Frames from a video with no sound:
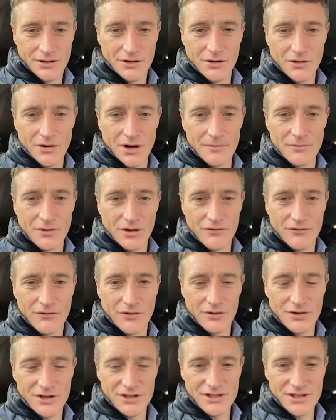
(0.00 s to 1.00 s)
know, I'm looking
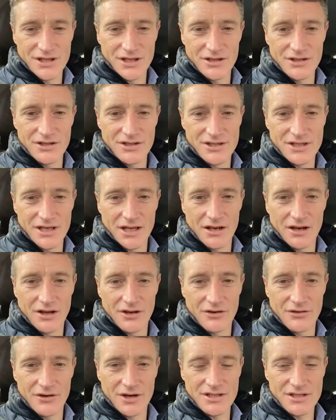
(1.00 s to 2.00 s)
forward to seeing you still
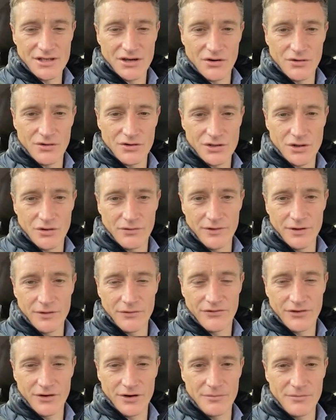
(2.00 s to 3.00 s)
on the race course,
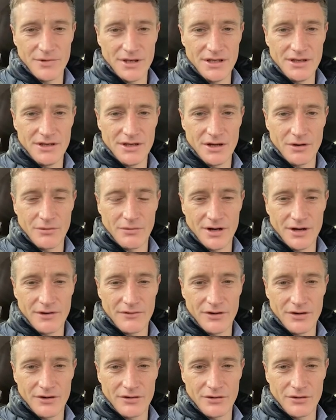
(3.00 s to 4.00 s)
hopefully for the media,
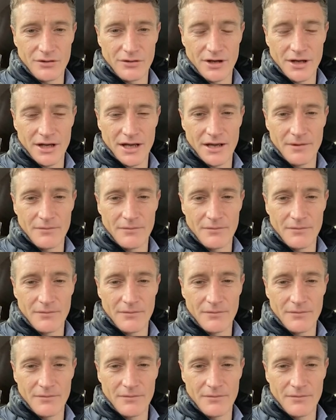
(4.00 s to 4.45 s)
whatever you're doing,